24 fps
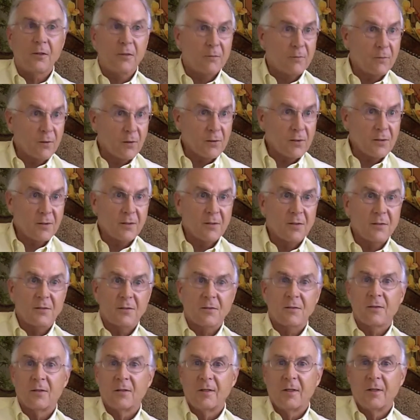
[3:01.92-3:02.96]
the
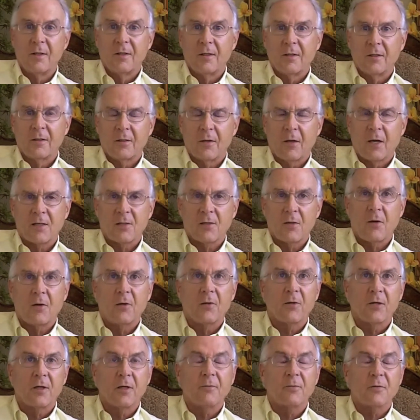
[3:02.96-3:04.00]
universities, I saw
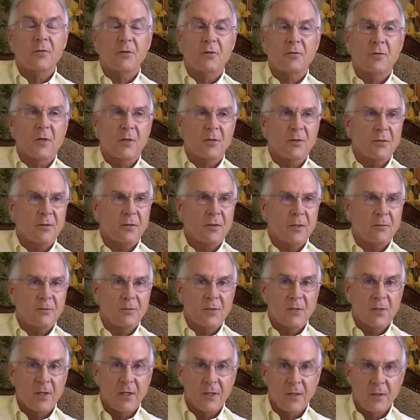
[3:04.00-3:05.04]
all the infrastructure
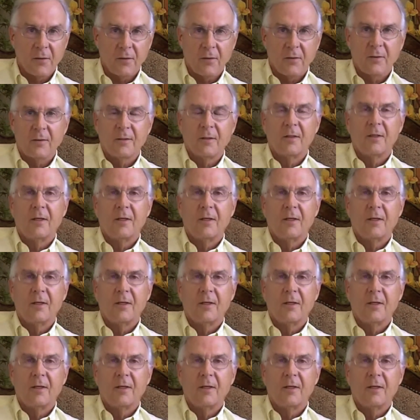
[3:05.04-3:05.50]
that was here